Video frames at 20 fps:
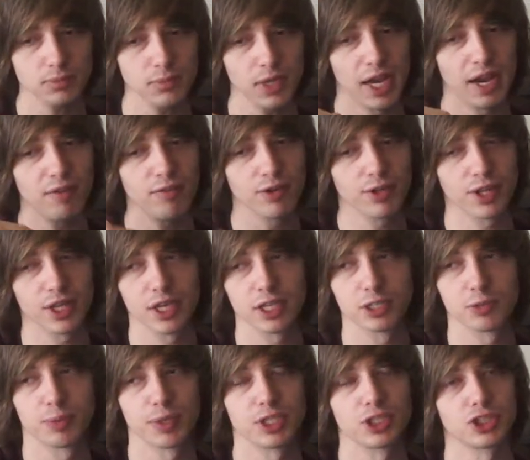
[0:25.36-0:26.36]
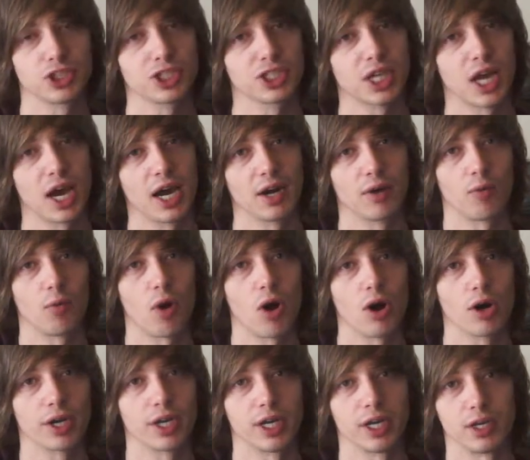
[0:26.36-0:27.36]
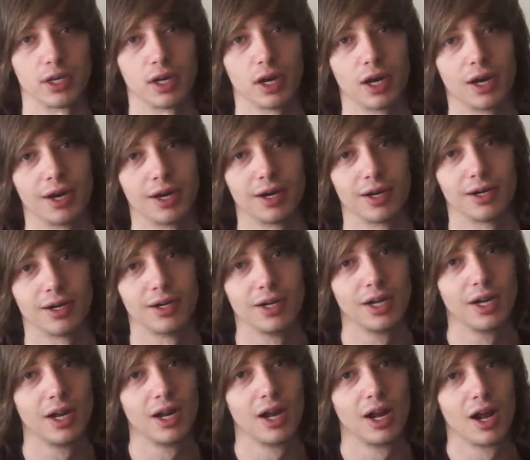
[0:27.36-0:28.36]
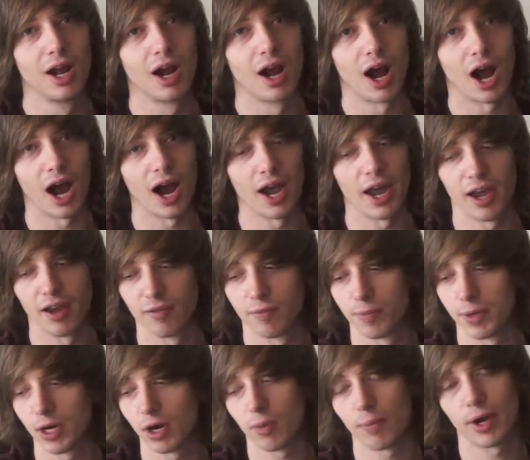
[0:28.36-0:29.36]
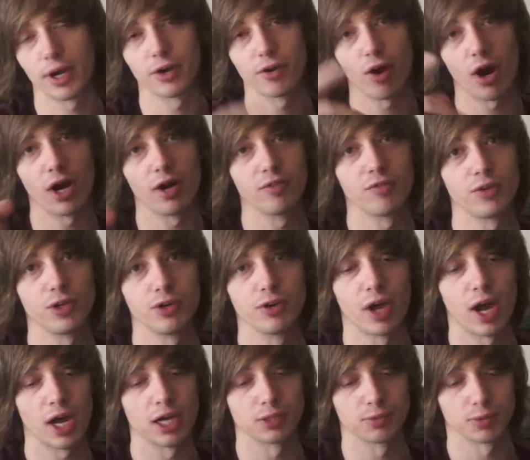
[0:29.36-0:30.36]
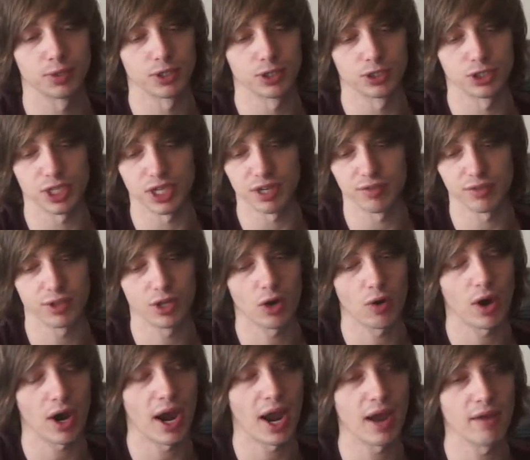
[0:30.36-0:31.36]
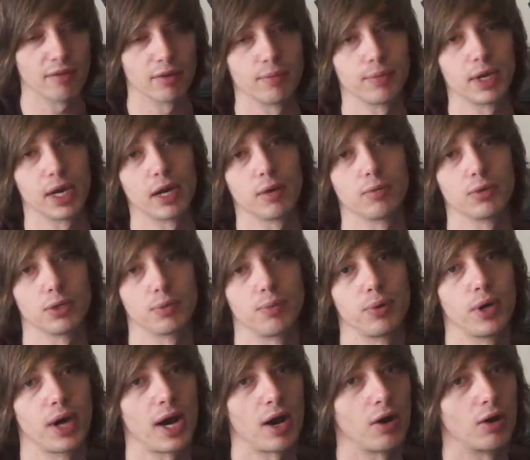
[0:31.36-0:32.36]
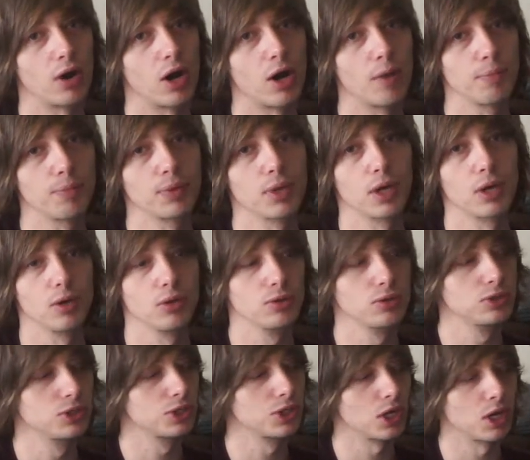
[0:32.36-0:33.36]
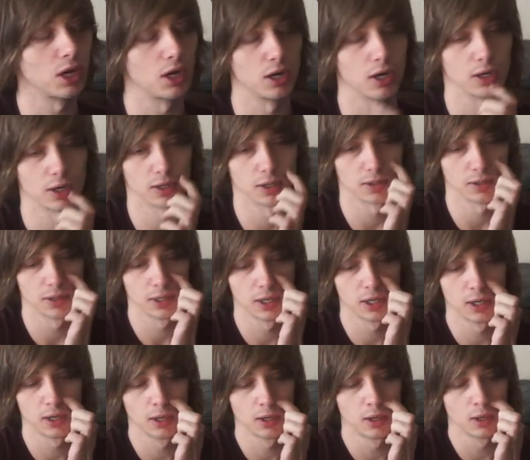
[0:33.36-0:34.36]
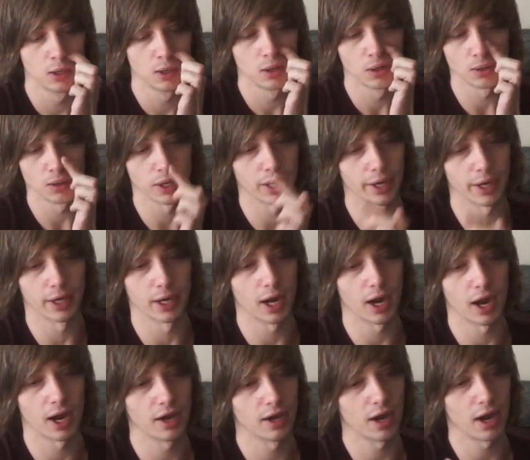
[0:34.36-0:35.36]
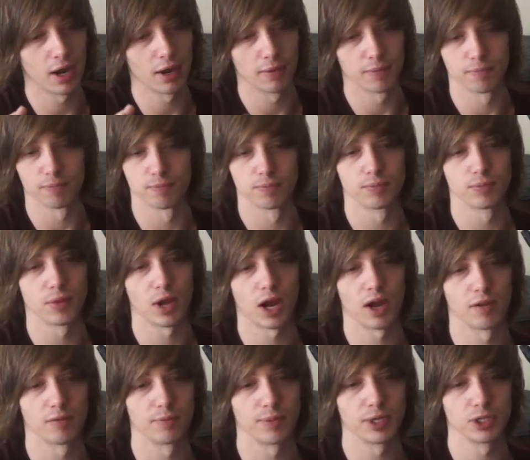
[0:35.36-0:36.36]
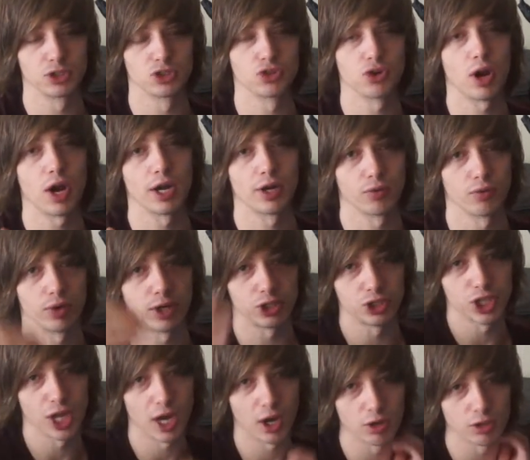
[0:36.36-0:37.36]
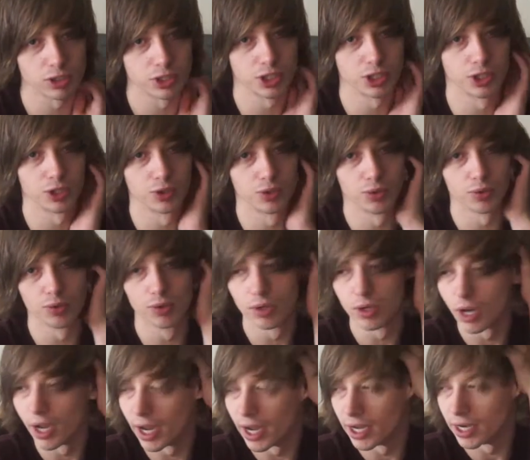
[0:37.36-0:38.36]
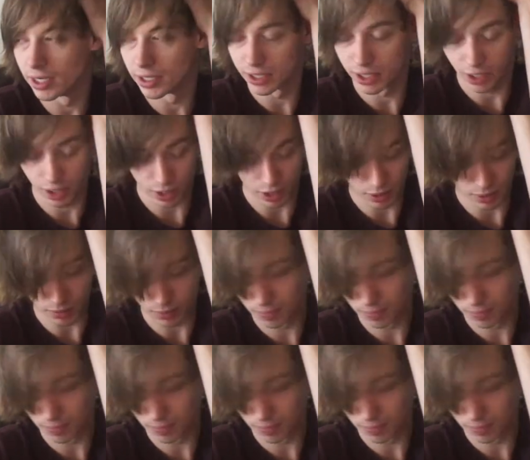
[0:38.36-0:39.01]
everything's been just kind of wonky uh, I have been on my grind for you guys because even though I haven't been able to put out uploads, uh, like I, I'm, I've been trying to reach out to you, and uh,